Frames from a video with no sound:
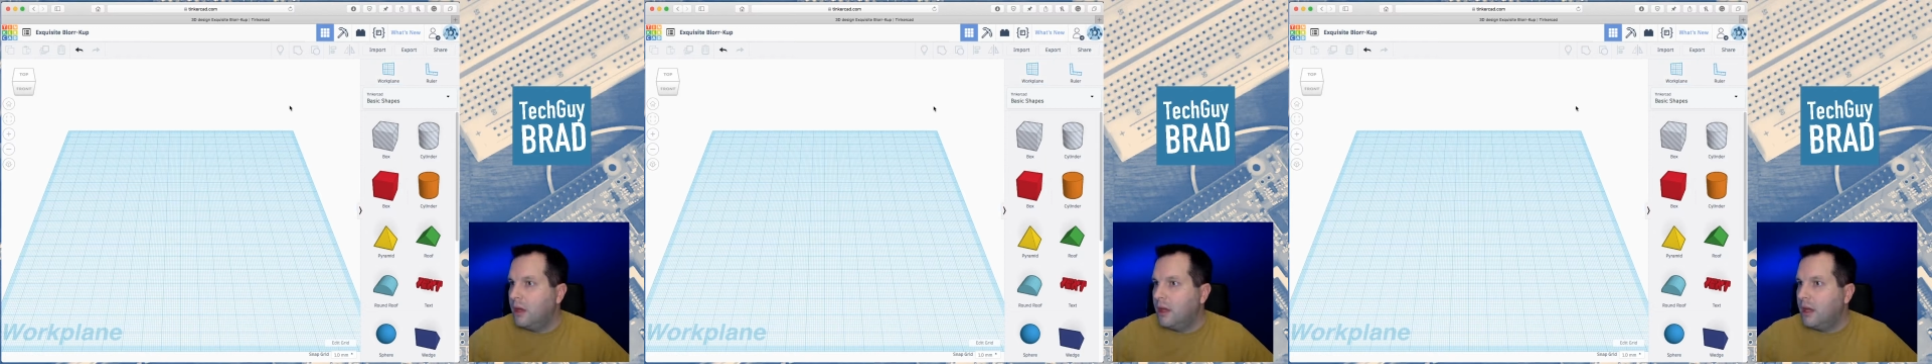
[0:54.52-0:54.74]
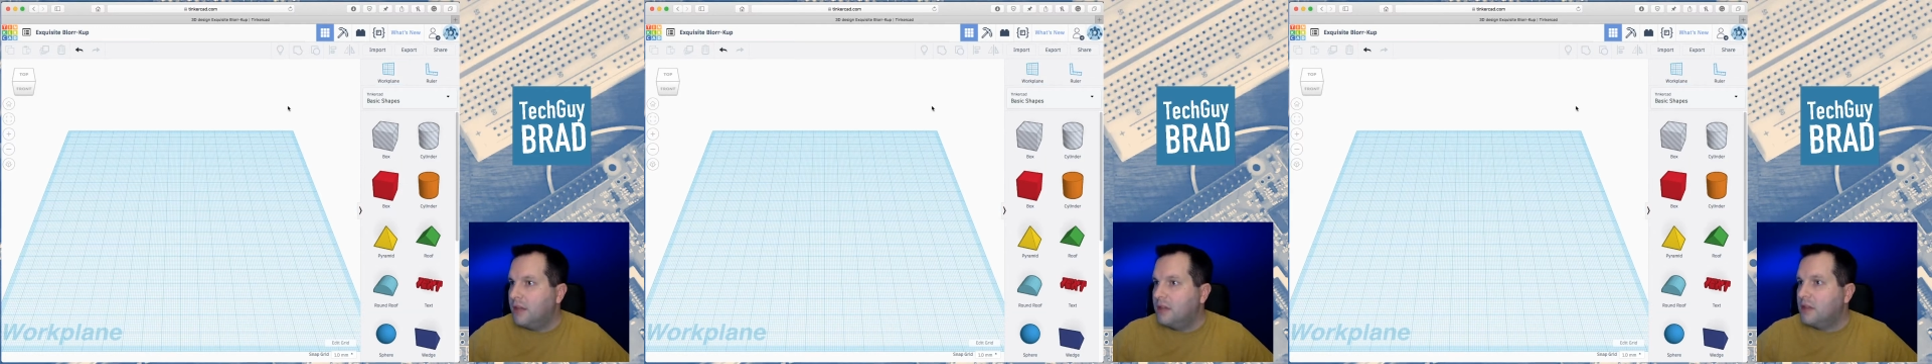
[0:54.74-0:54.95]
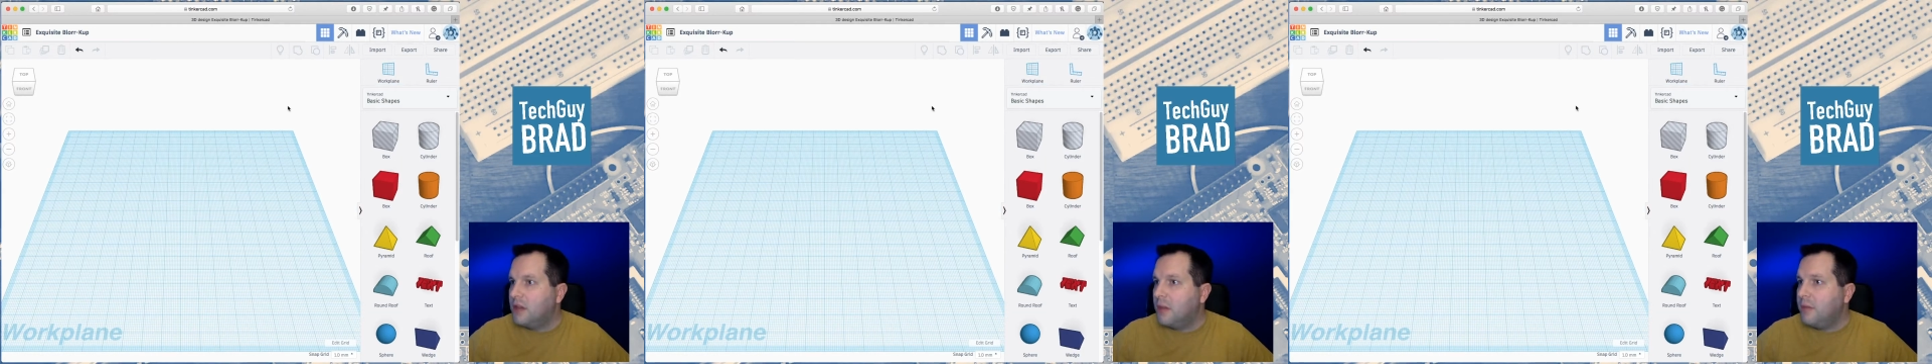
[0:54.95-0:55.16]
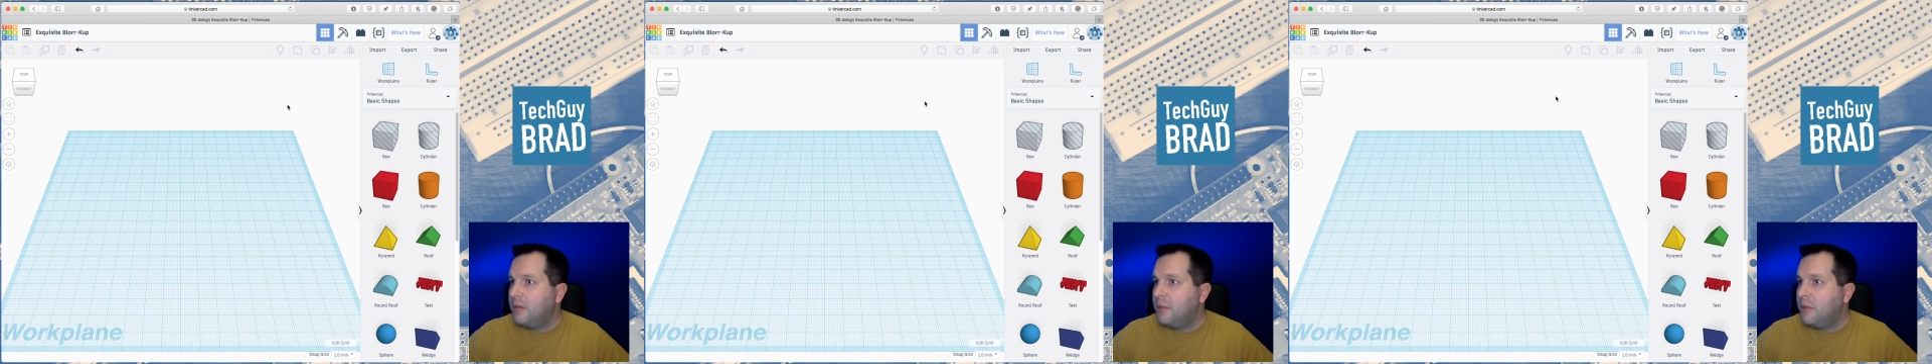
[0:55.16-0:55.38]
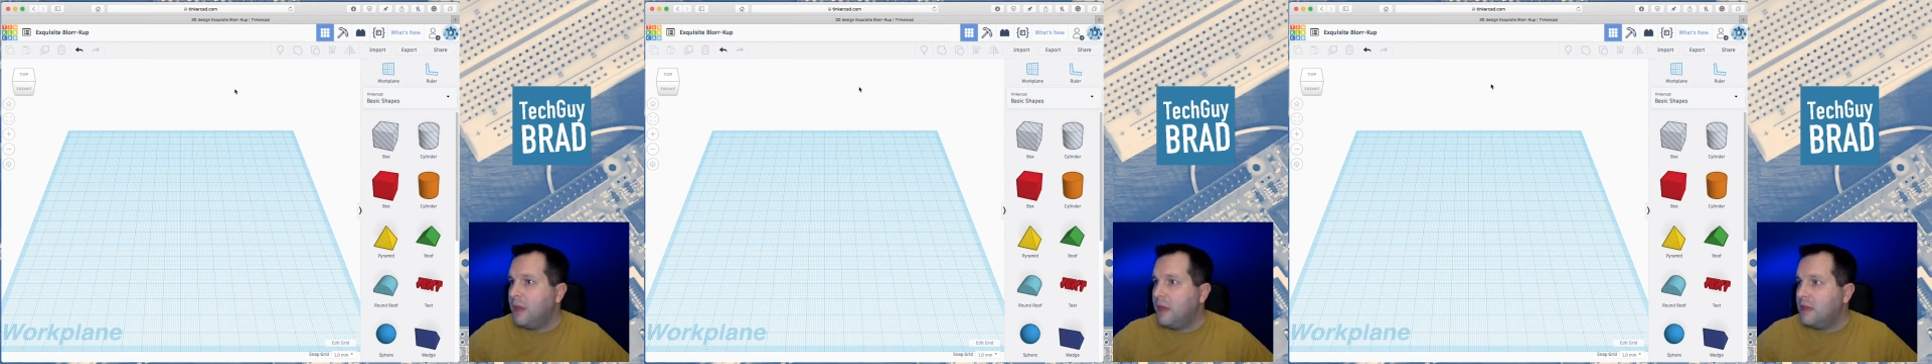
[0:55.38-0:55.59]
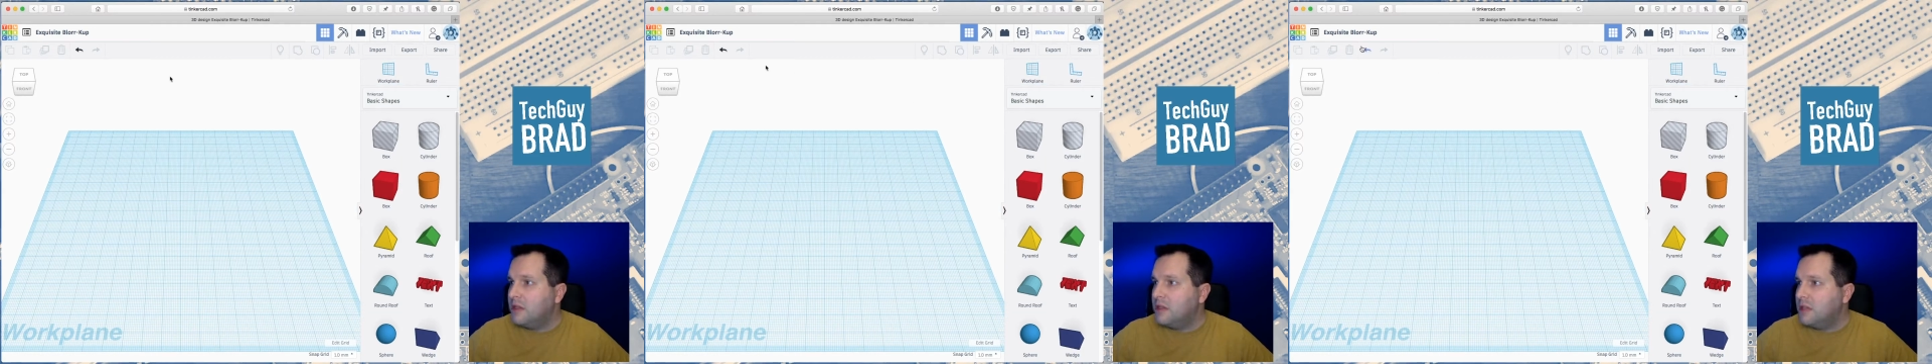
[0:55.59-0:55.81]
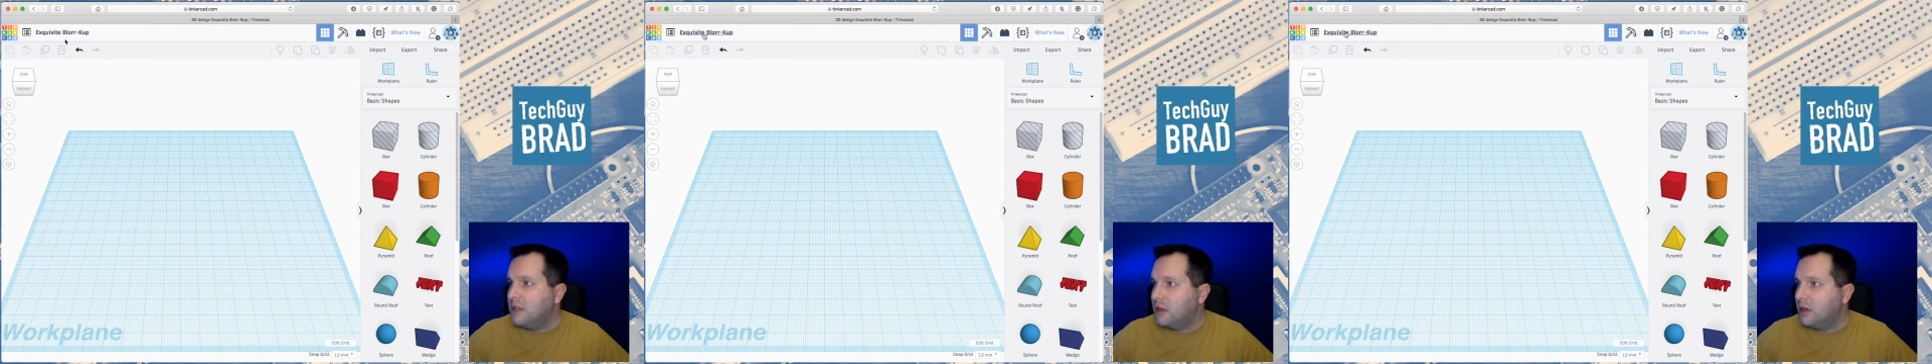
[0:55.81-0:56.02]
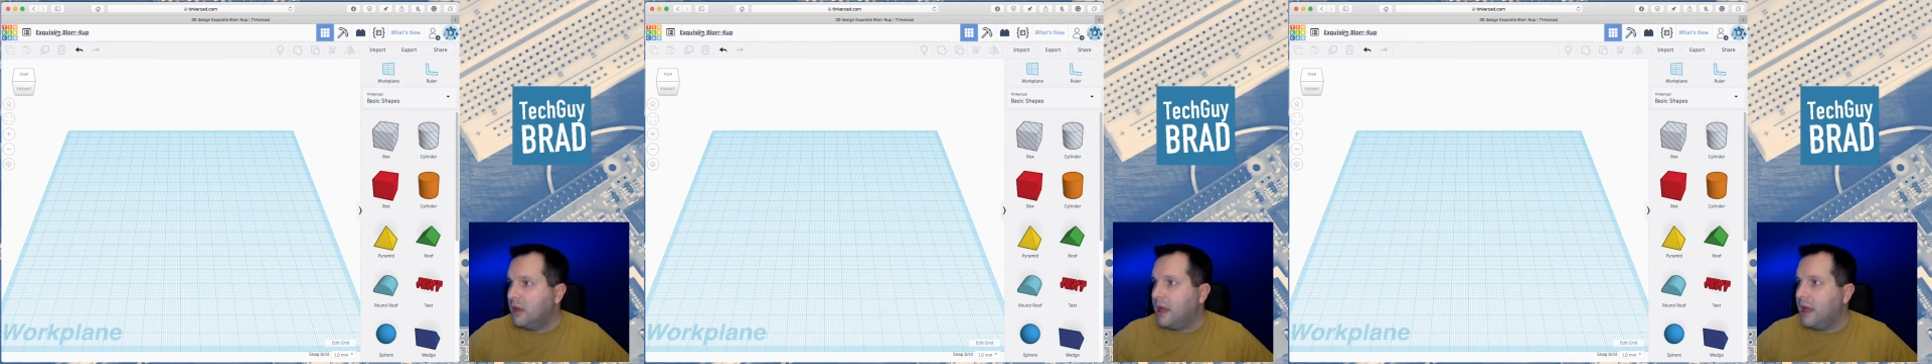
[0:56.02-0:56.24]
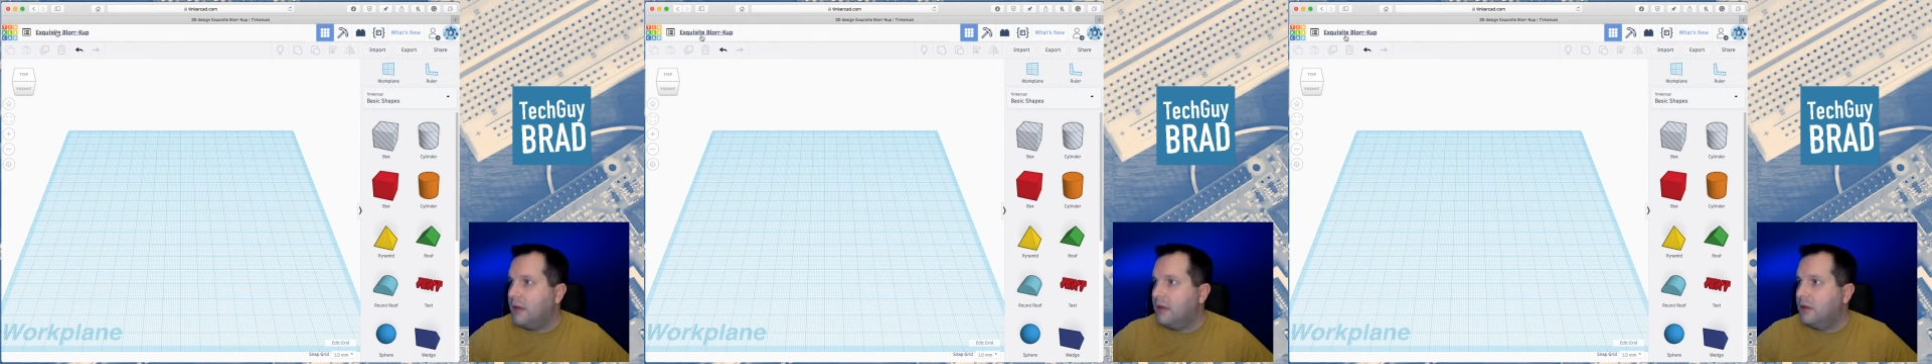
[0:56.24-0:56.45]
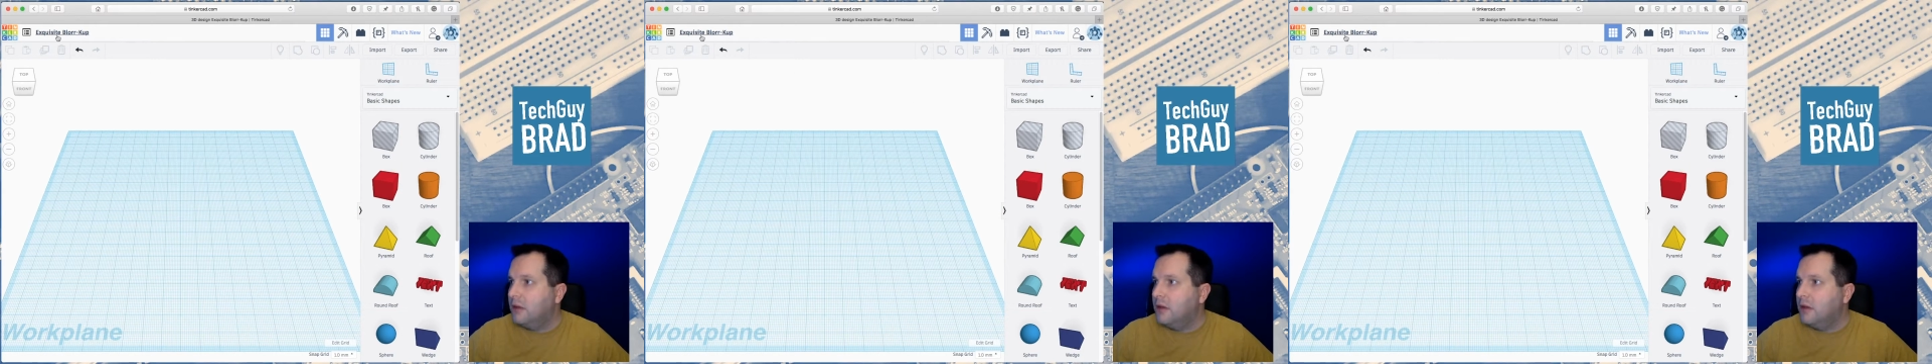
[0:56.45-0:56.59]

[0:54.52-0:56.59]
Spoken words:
At the top of the page in TinkerCAD,